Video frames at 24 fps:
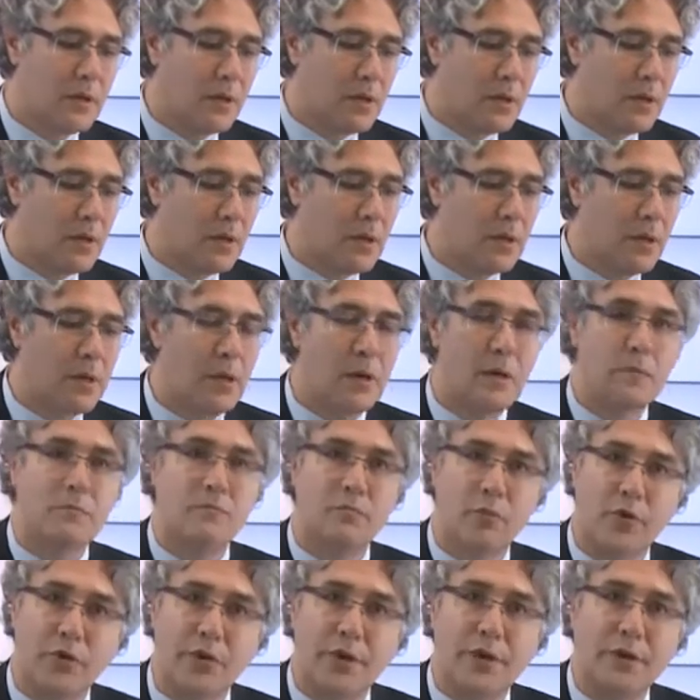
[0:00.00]
uh,
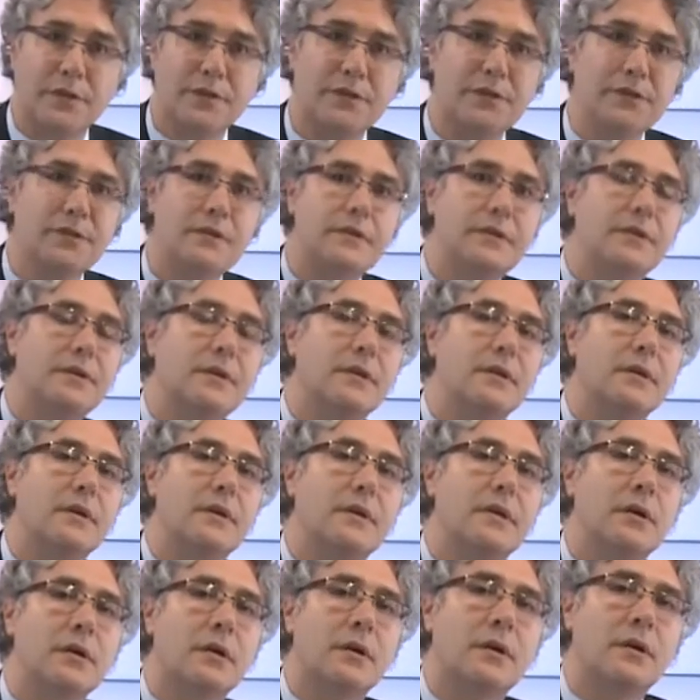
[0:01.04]
Murat,
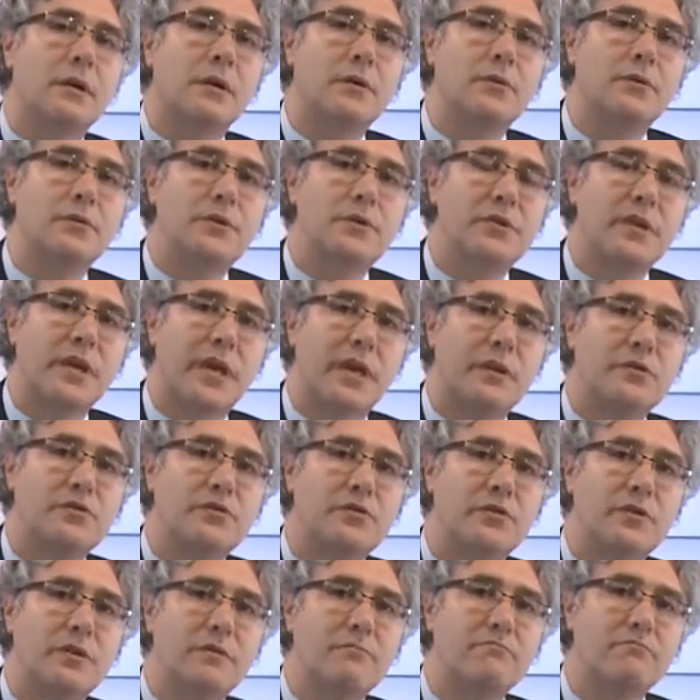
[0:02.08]
uh, who is the
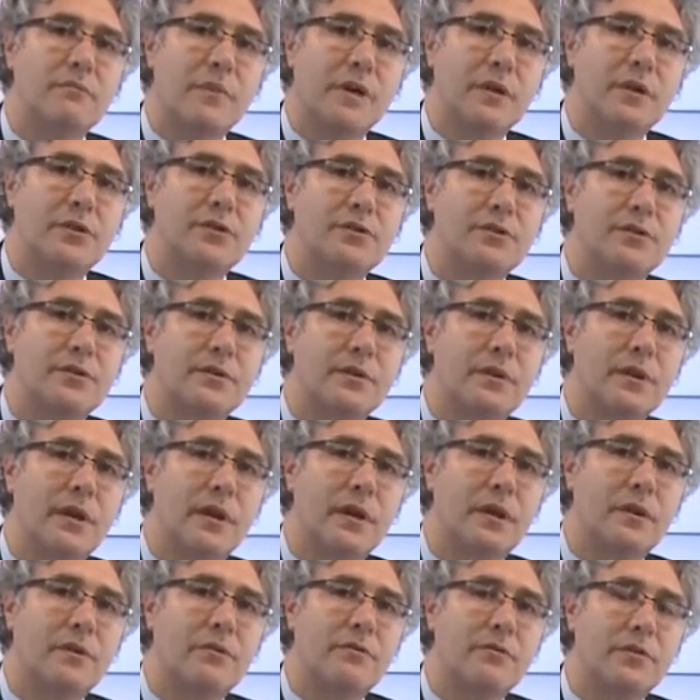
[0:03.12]
country manager
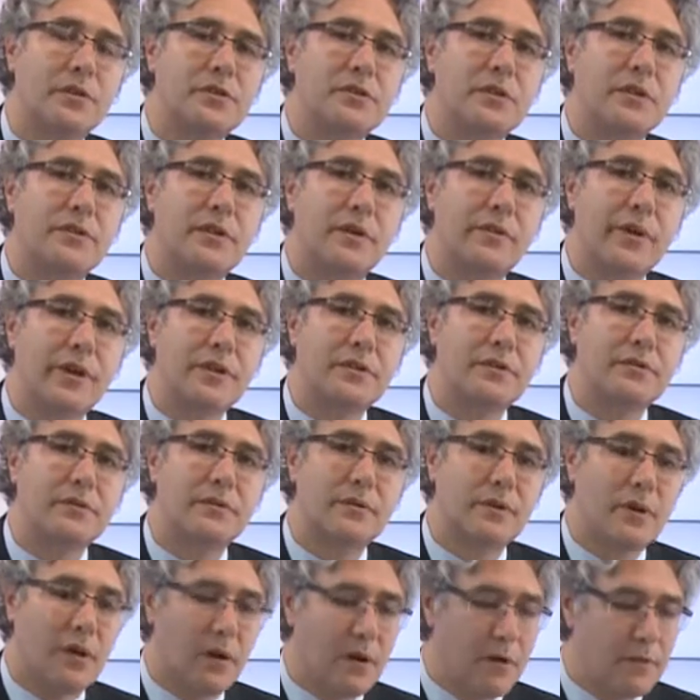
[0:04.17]
and regional director
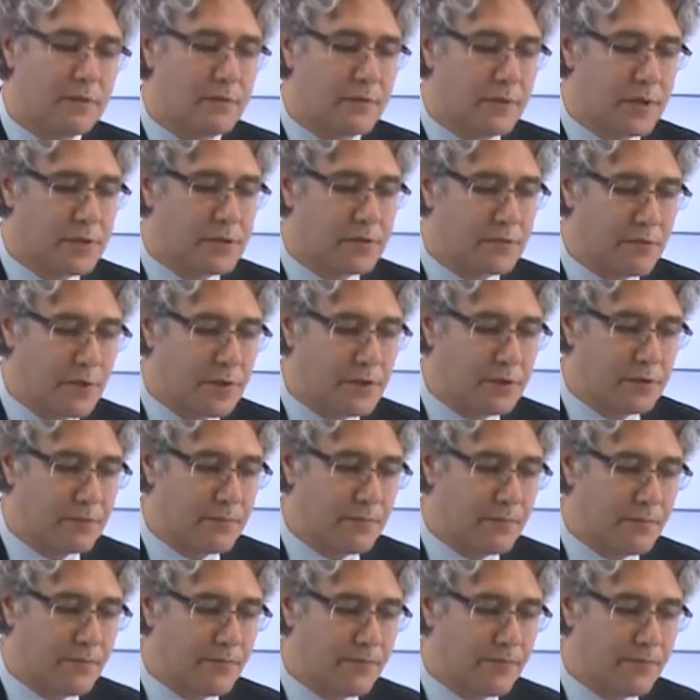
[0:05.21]
of this region.